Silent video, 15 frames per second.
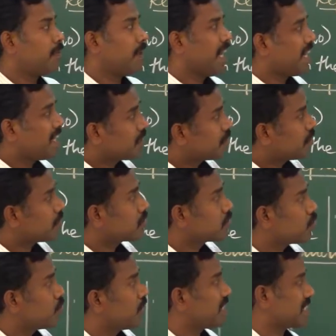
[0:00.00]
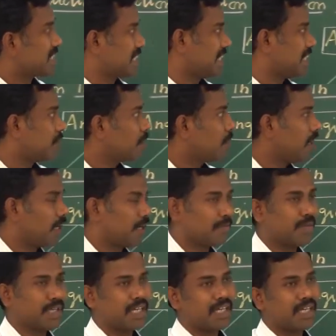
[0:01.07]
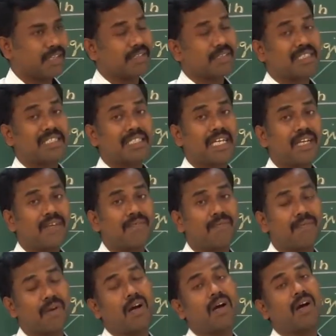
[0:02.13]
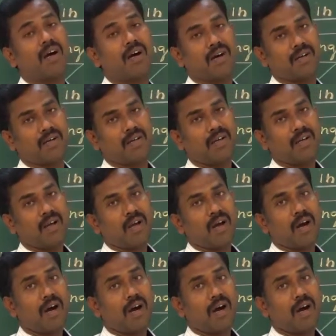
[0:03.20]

anther to the stigma of the same flower